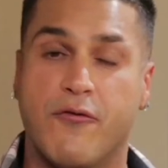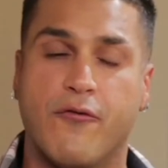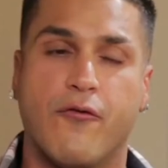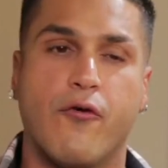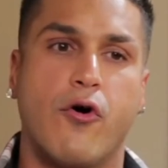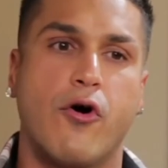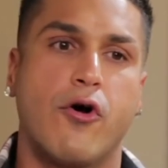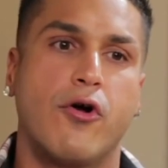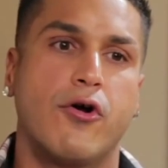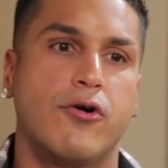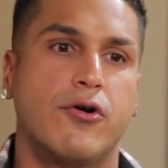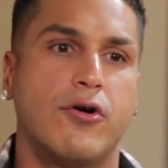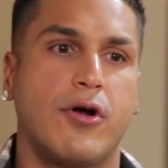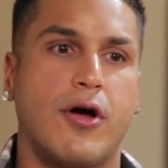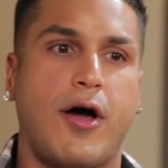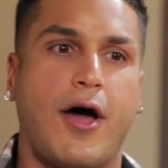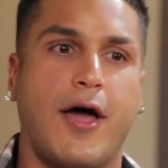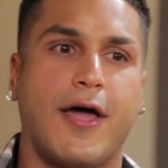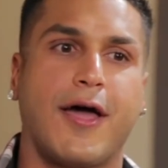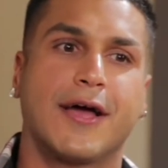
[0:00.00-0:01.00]
Before
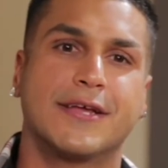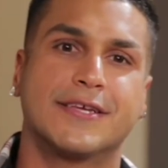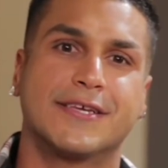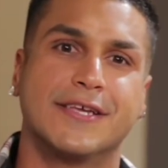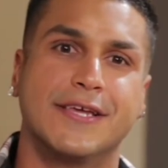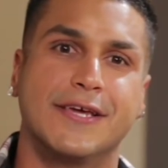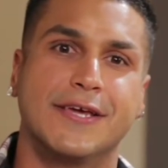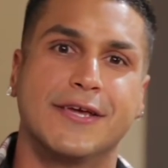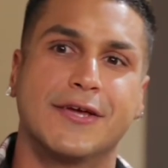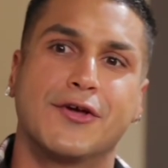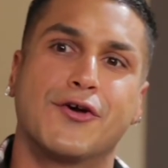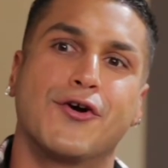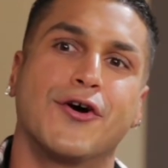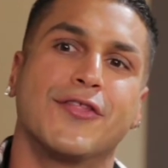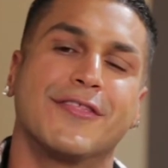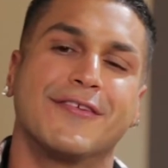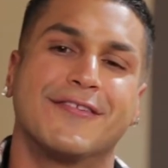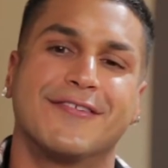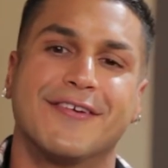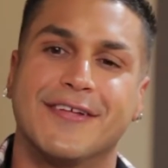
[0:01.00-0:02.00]
I actually
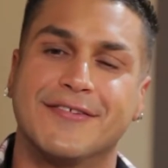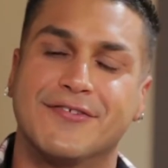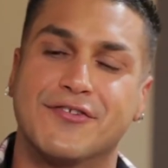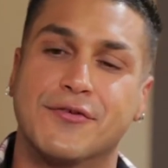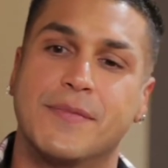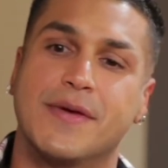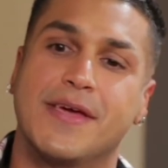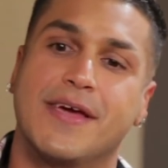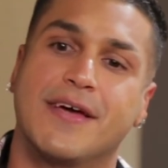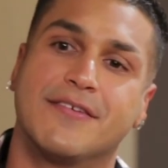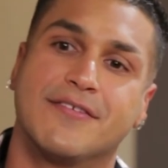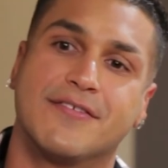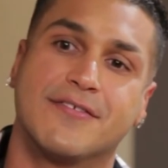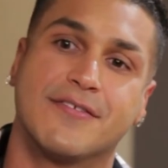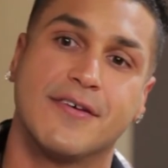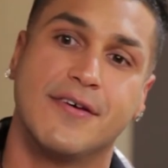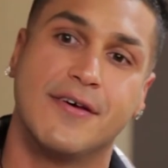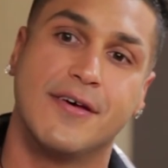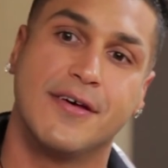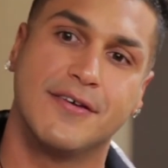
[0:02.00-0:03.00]
got the chance to be
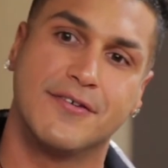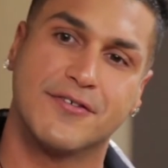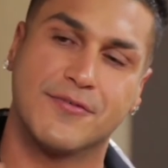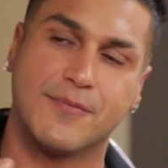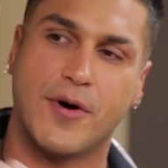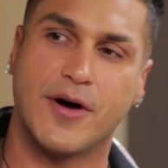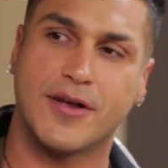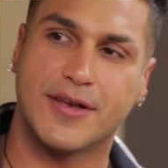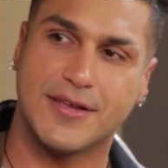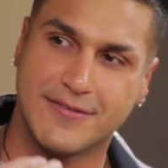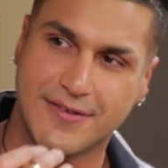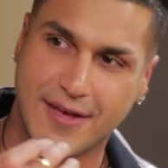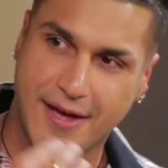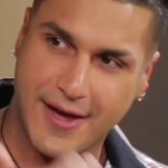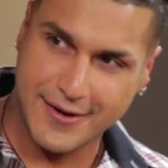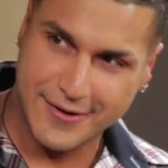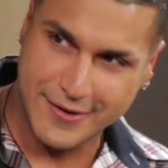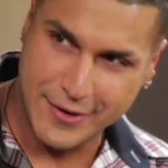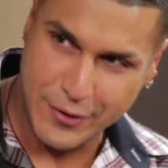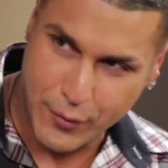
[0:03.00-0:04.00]
as smart as
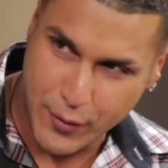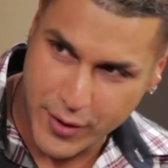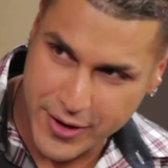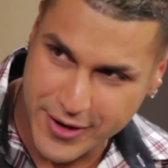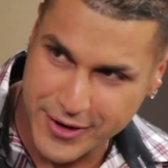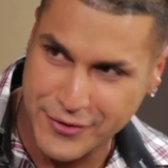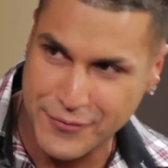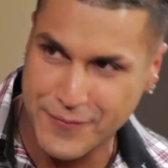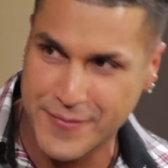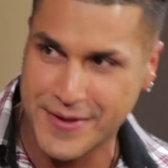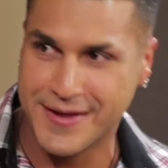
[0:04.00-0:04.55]
I actually wanted to